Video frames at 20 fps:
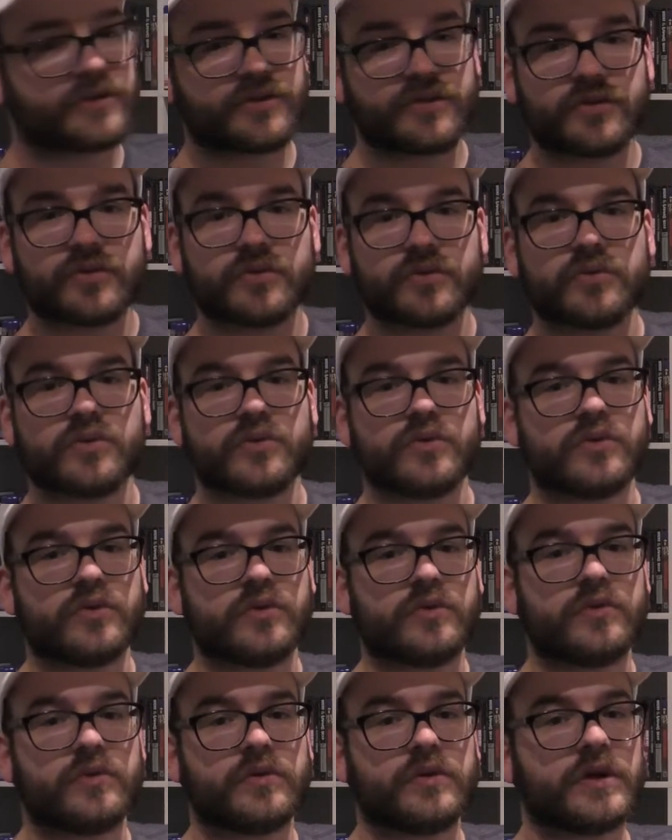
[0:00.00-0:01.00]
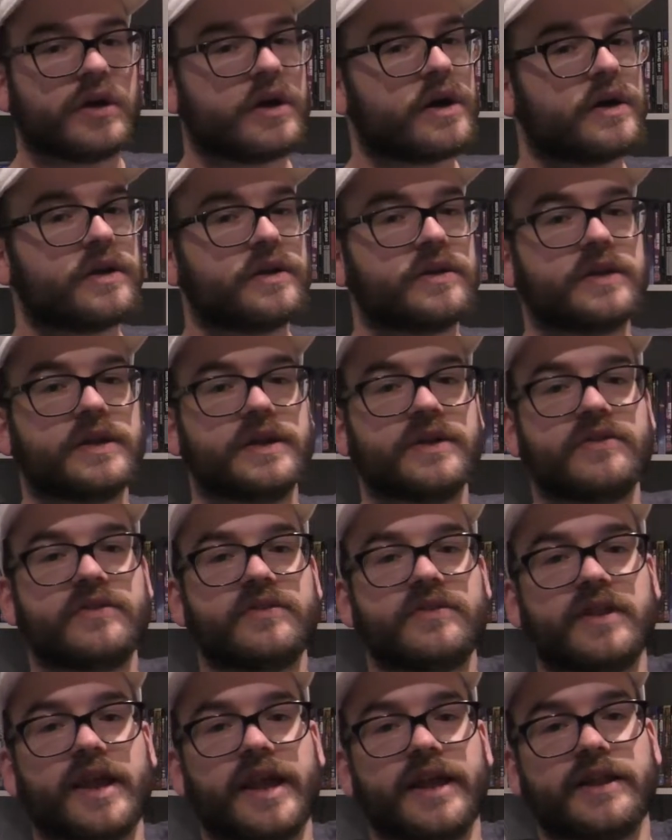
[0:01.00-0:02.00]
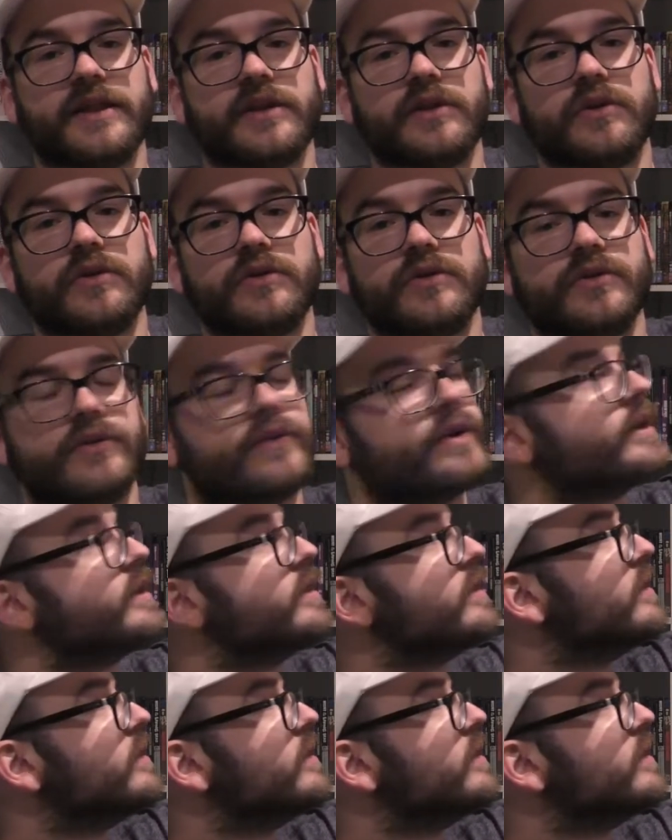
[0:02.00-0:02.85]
to, it's slightly on screen,